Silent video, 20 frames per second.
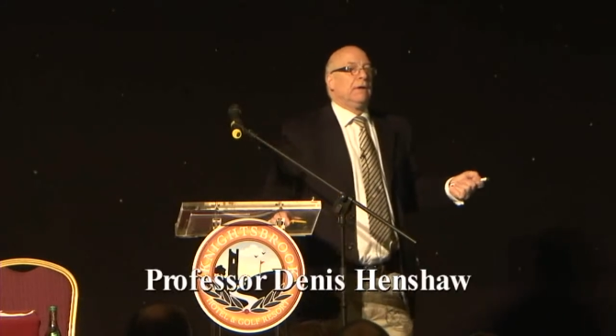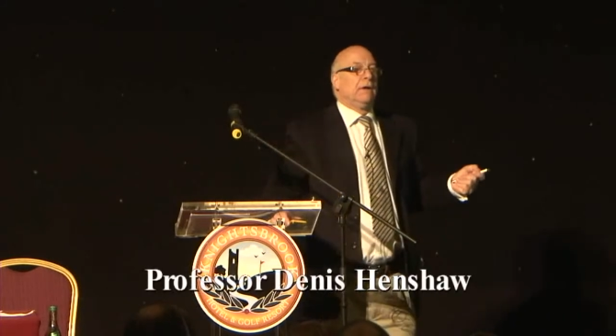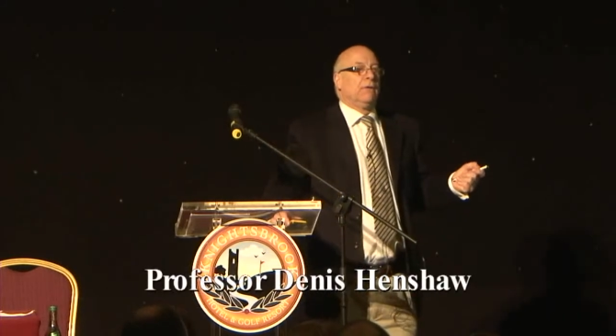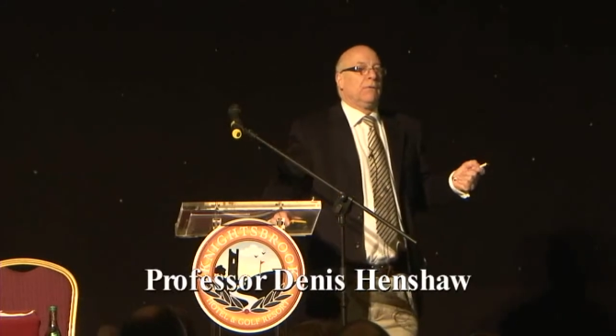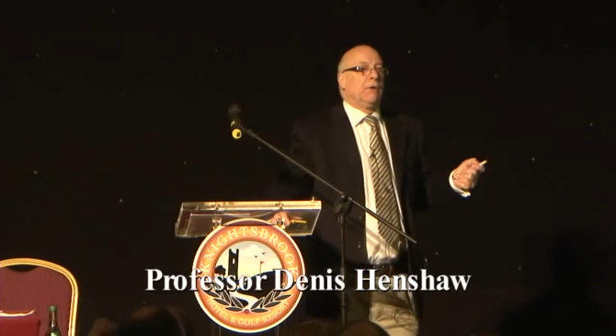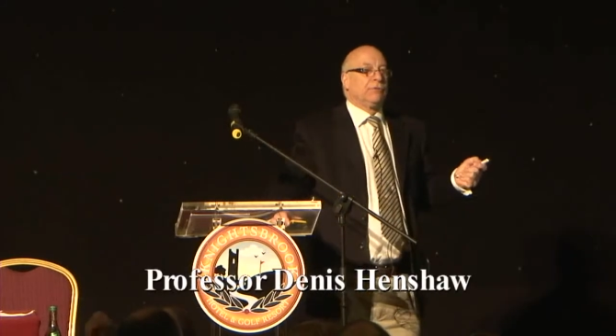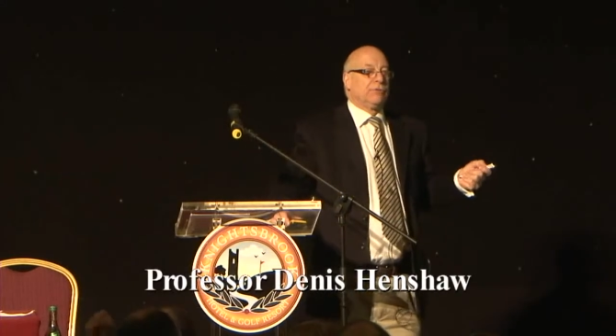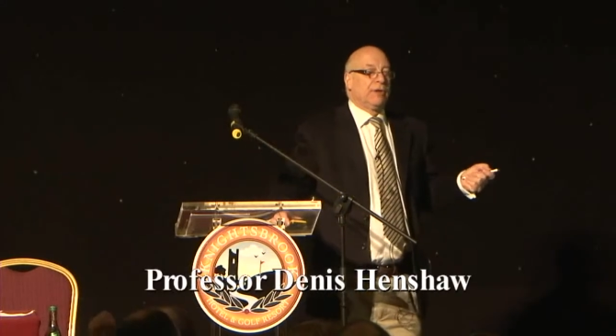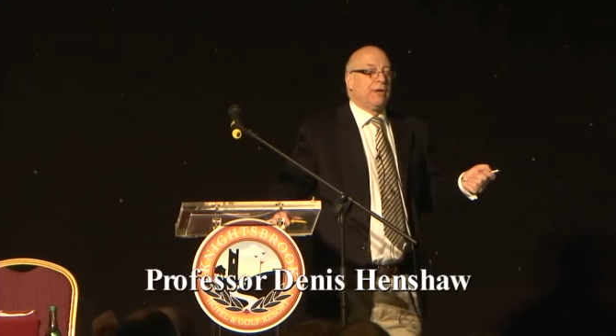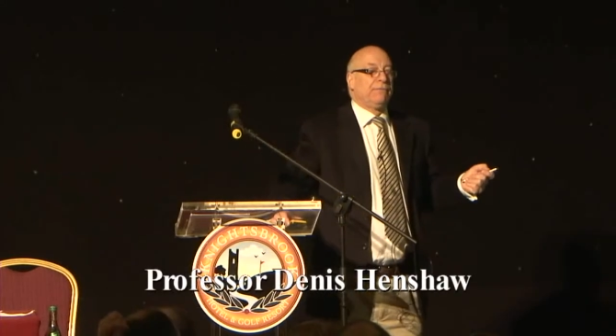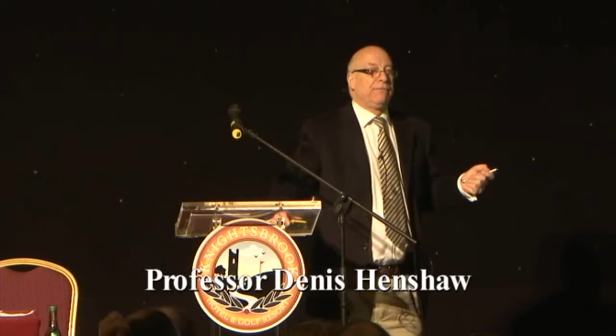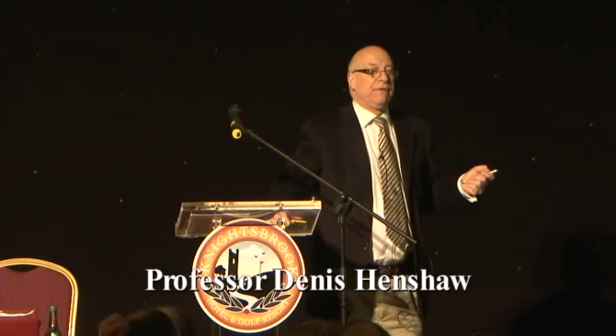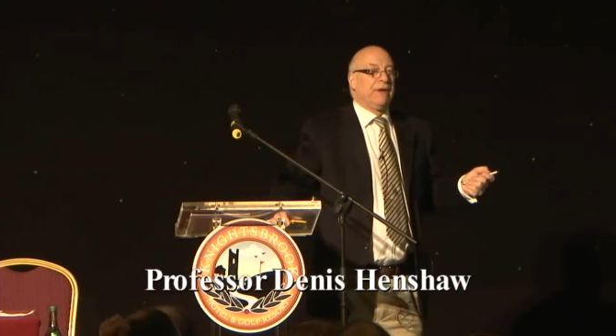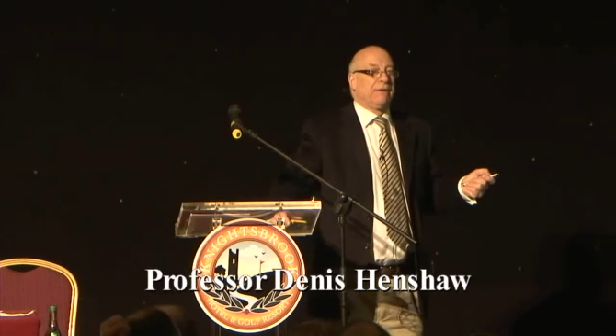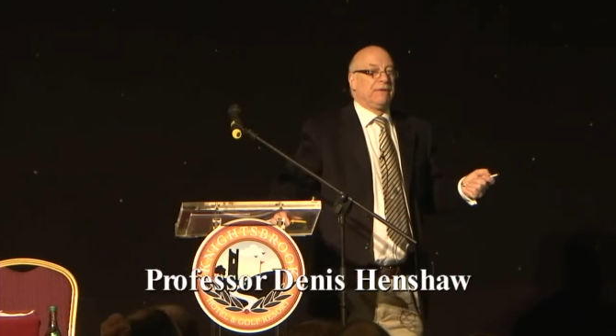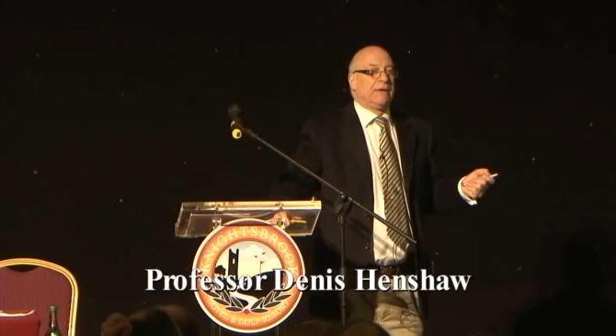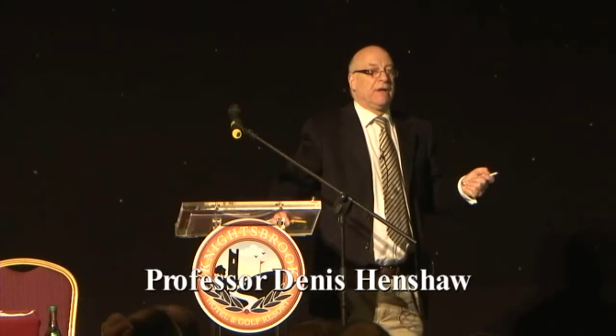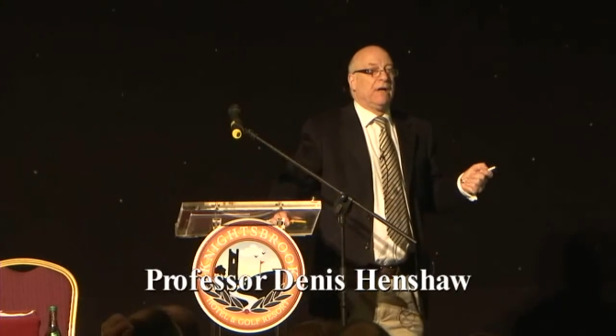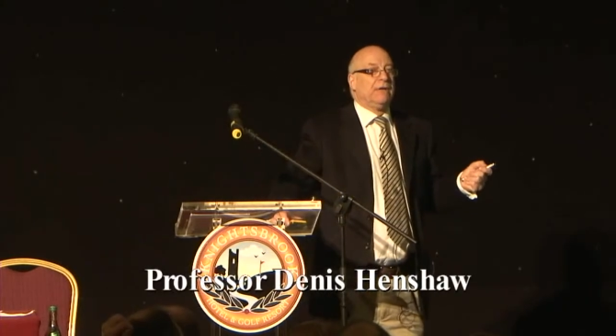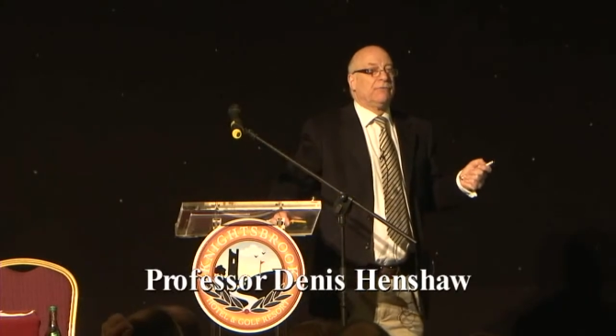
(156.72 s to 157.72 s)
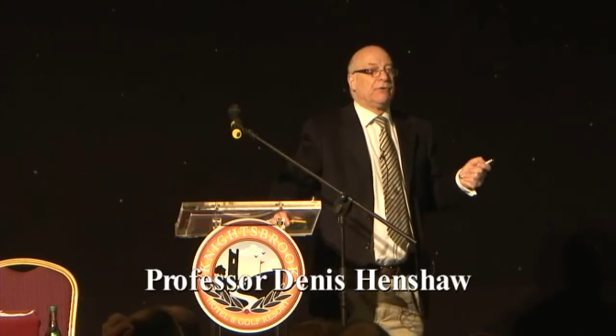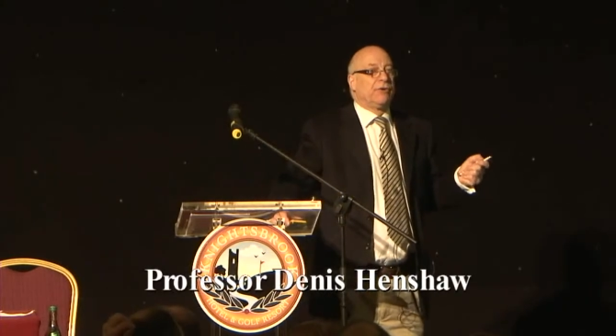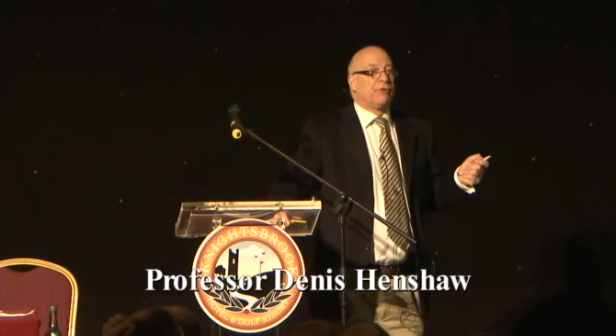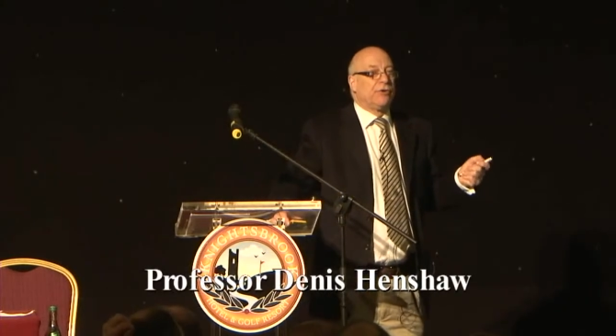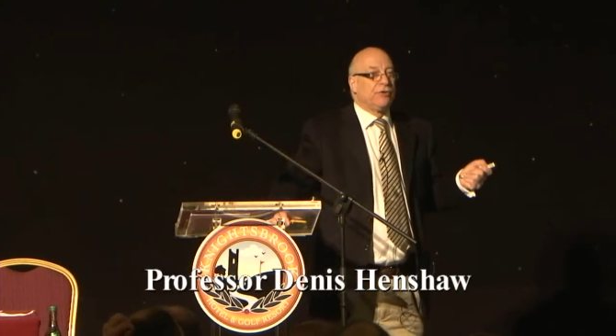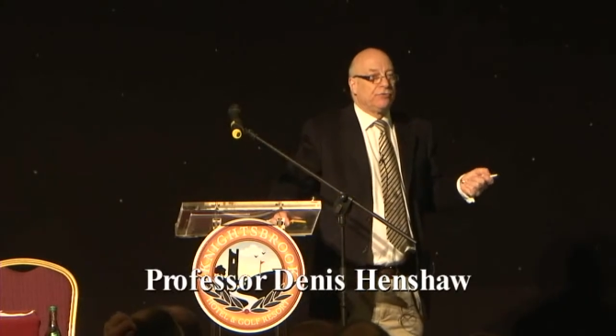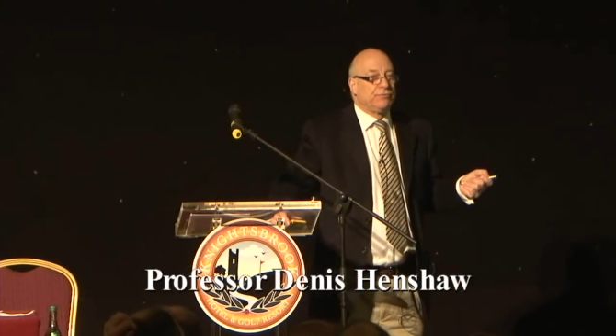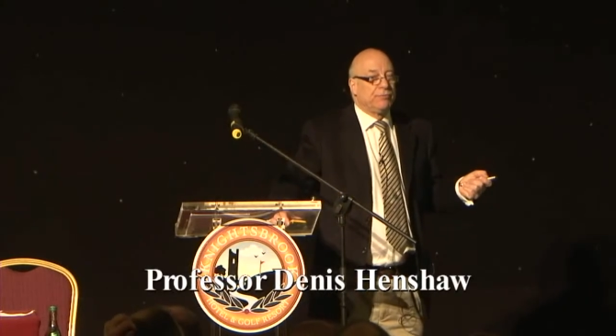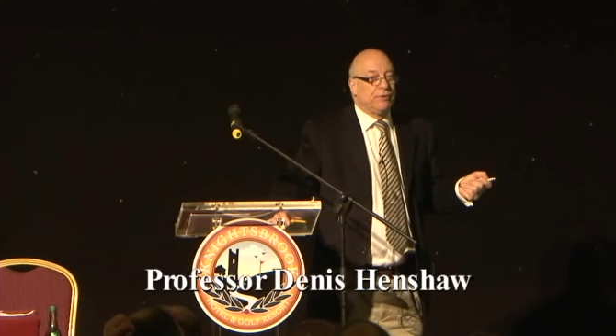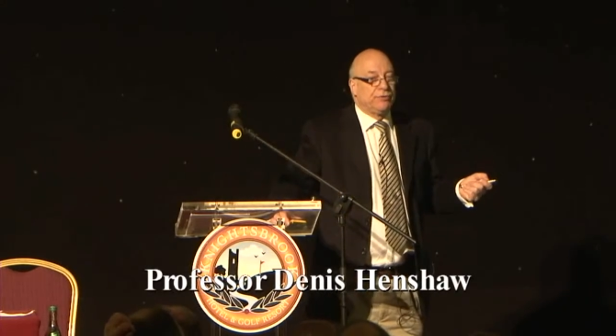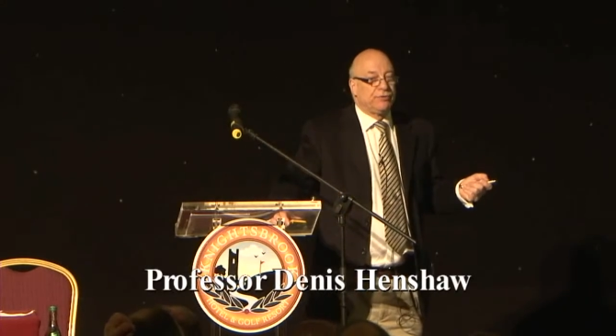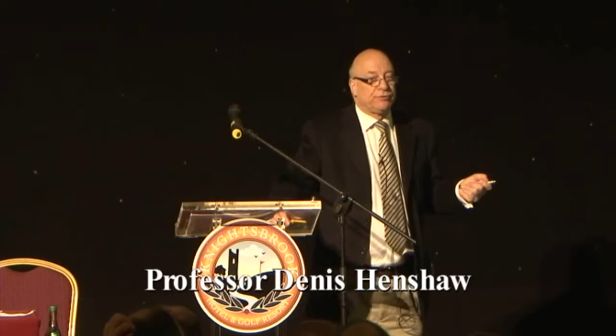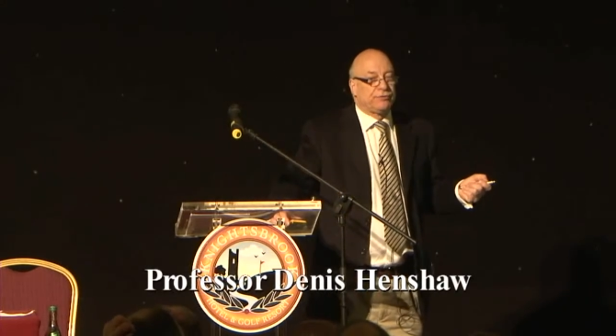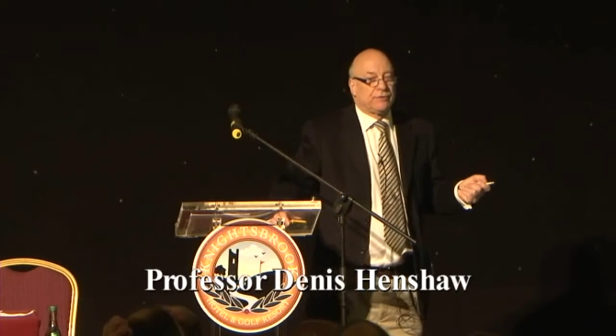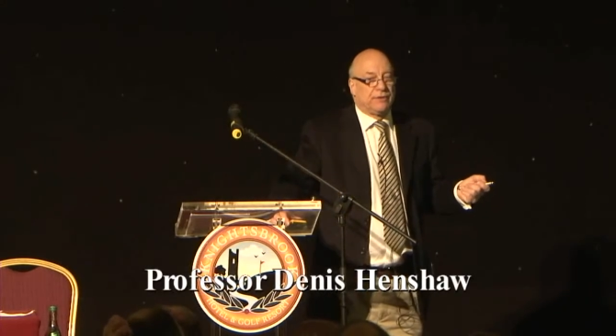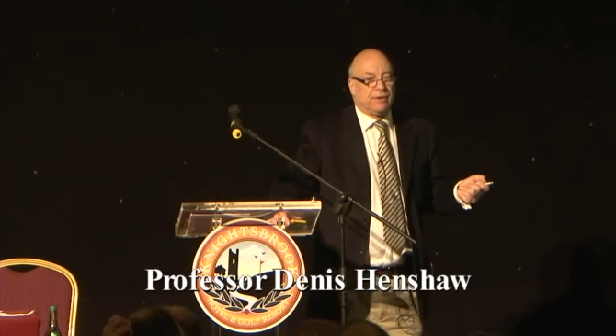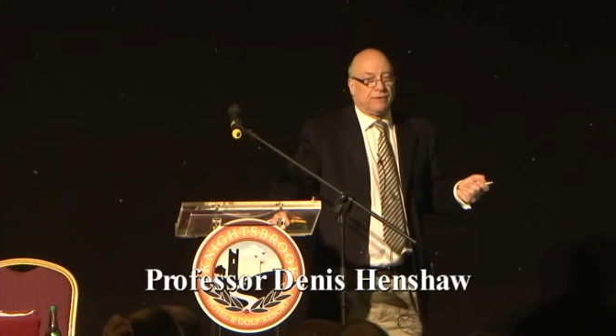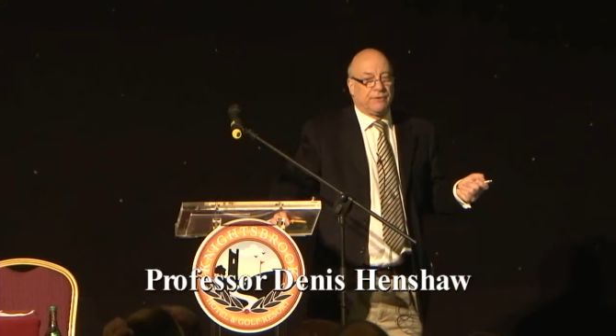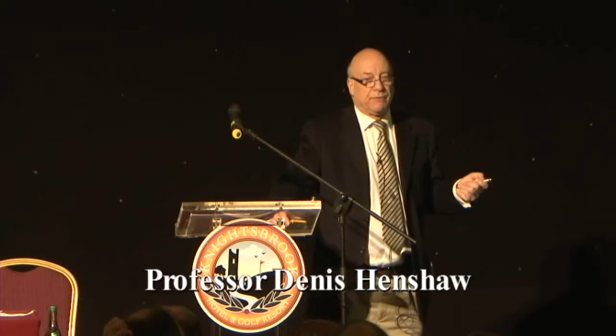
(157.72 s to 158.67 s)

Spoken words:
what I found out over Christmas,